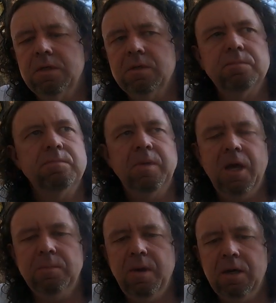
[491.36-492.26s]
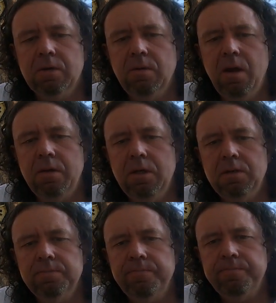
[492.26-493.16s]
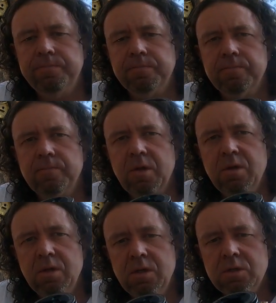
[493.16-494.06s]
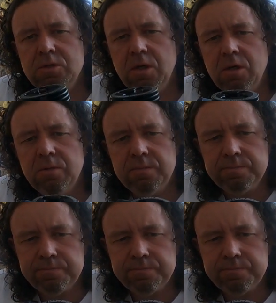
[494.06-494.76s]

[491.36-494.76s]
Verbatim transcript: put that bag back around it. So